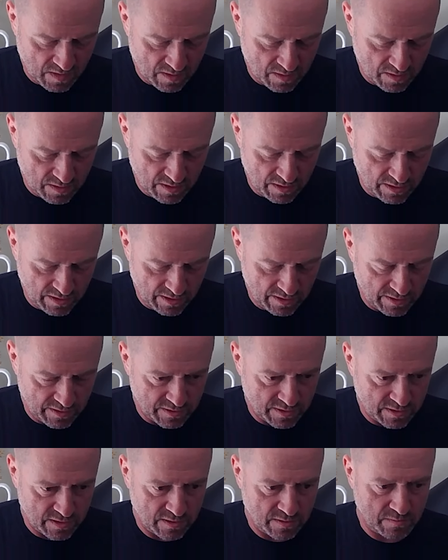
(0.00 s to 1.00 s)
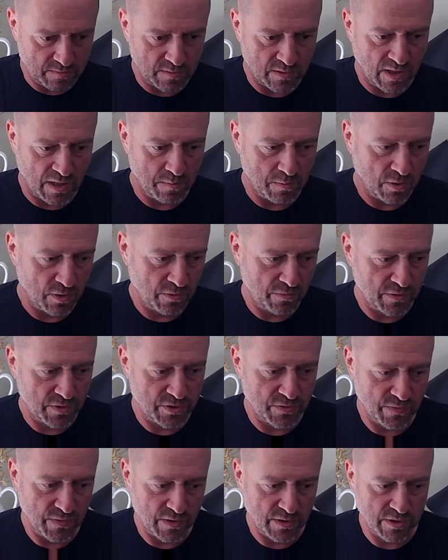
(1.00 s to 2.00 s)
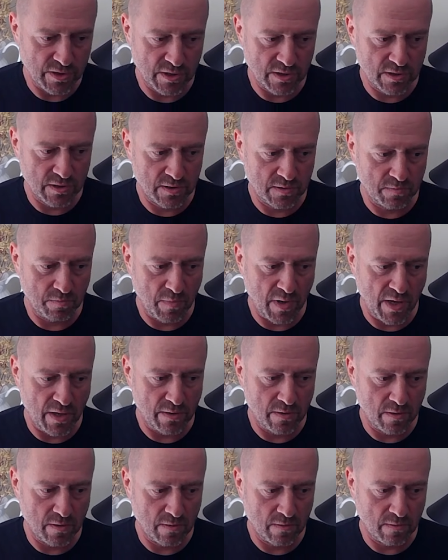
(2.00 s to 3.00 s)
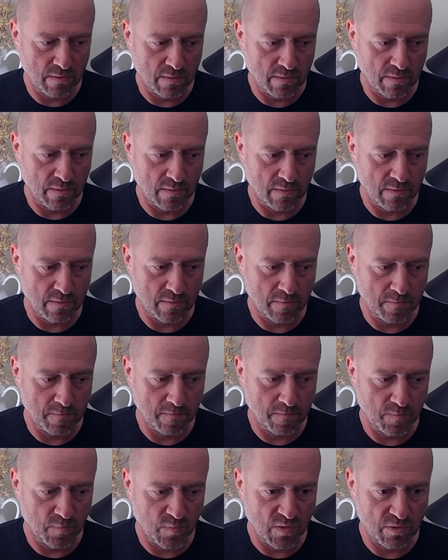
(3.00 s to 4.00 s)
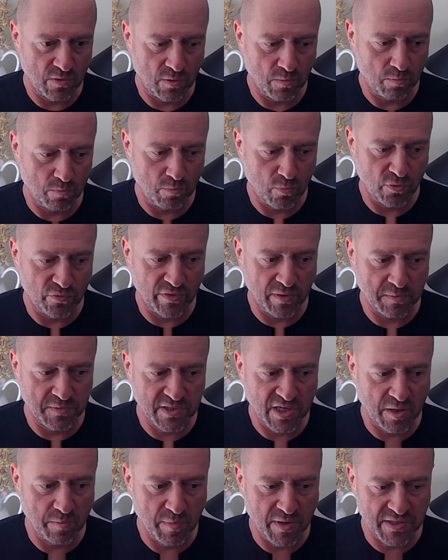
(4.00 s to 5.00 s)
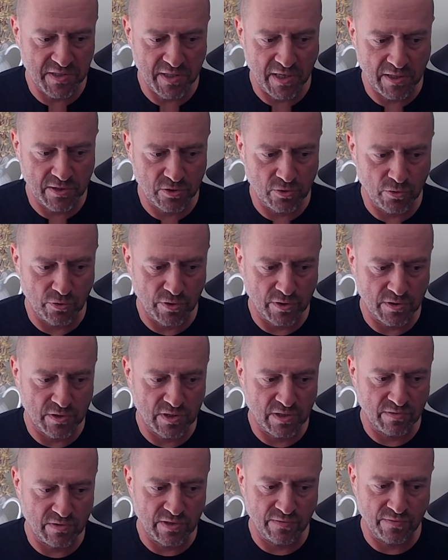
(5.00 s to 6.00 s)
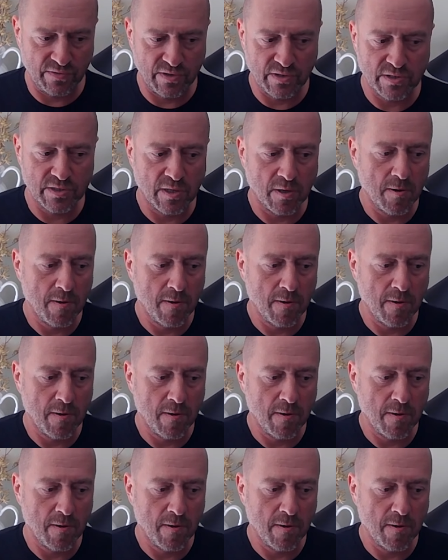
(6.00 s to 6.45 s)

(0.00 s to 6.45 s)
details table which we just made. So we'll put them side by side so you can see the difference.